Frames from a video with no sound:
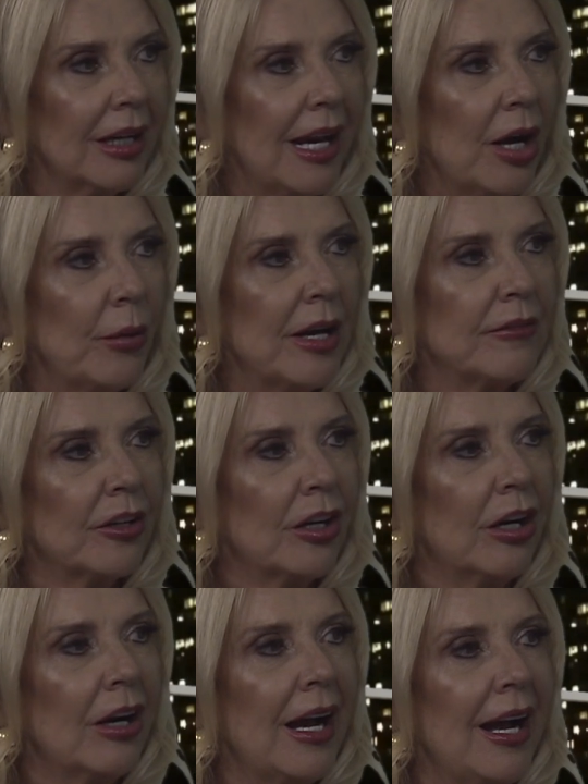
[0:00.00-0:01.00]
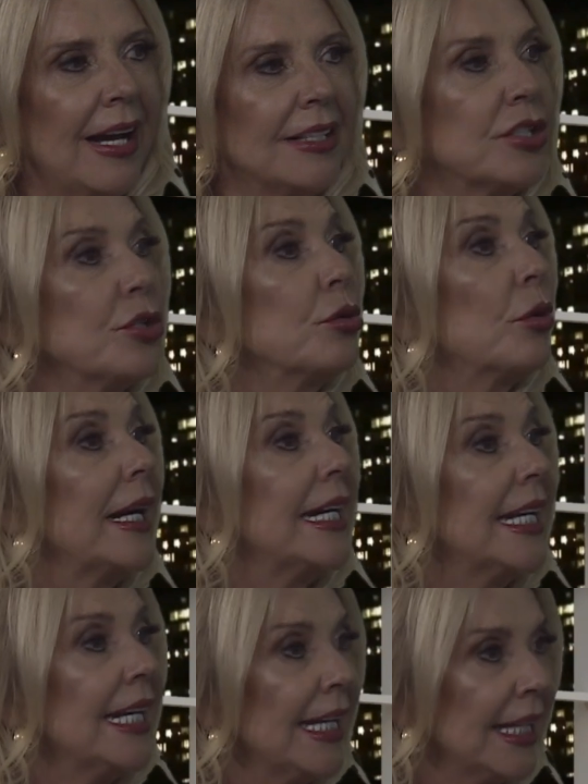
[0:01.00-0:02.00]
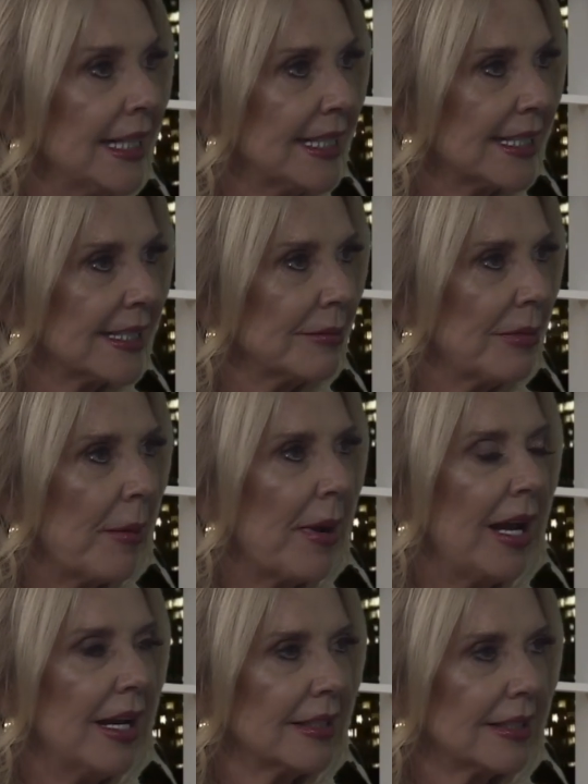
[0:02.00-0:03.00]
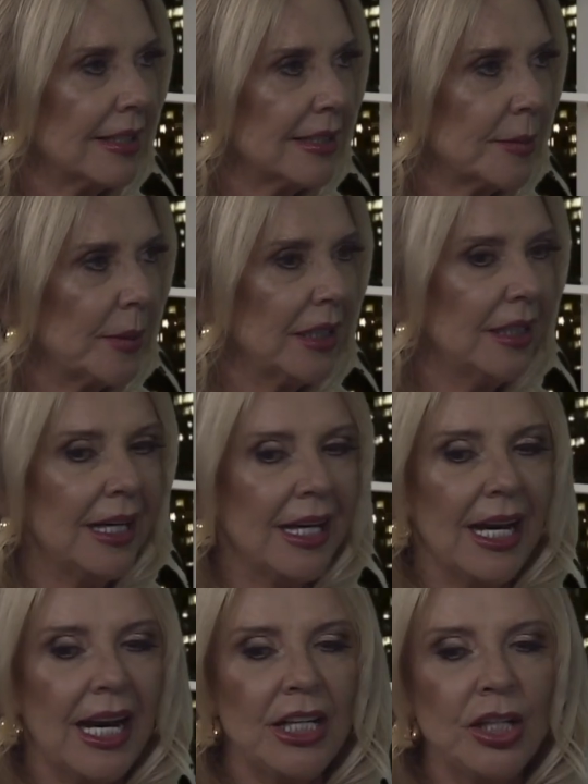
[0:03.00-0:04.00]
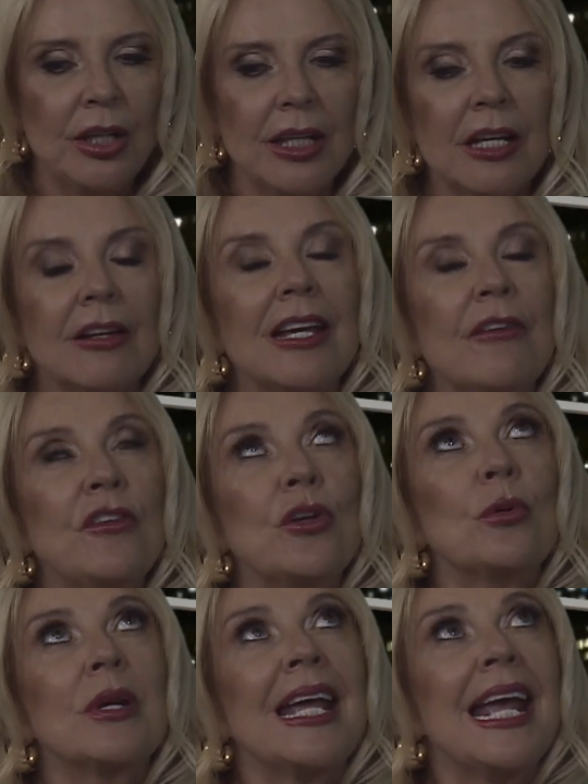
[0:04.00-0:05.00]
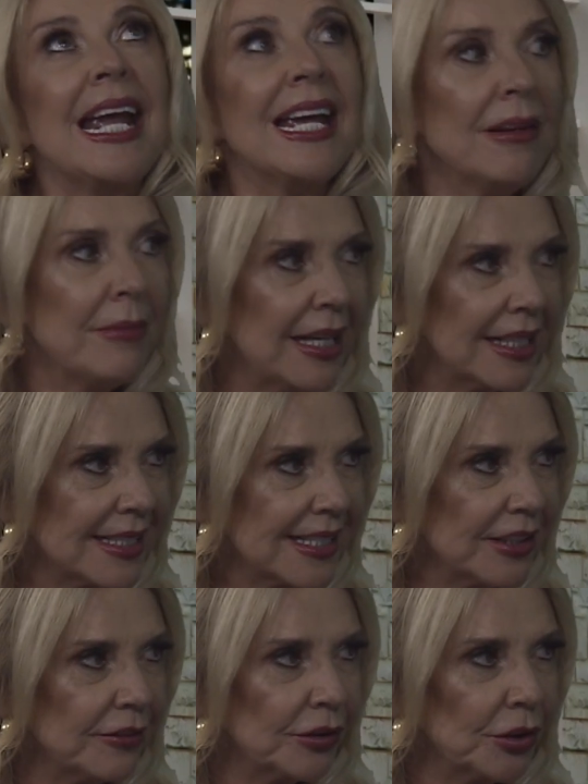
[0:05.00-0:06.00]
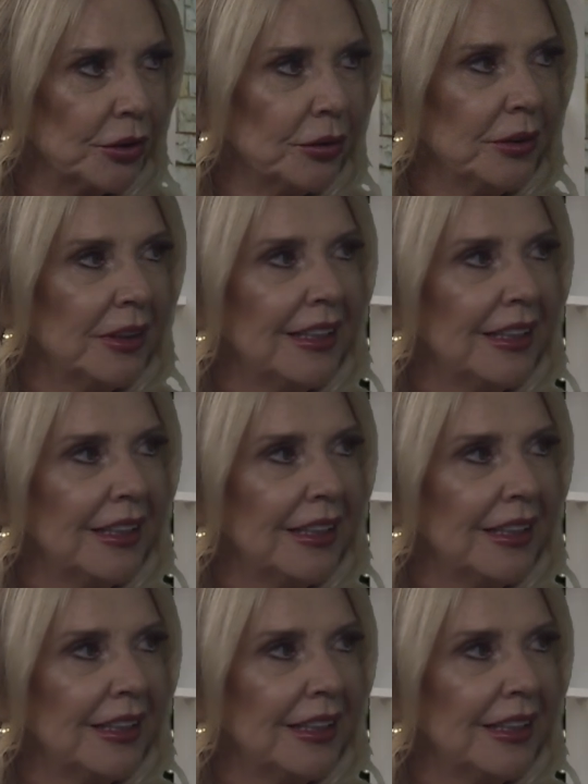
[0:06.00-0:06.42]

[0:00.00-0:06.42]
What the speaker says: However, I had two great kids by my ex-husband, and if you can make it civil,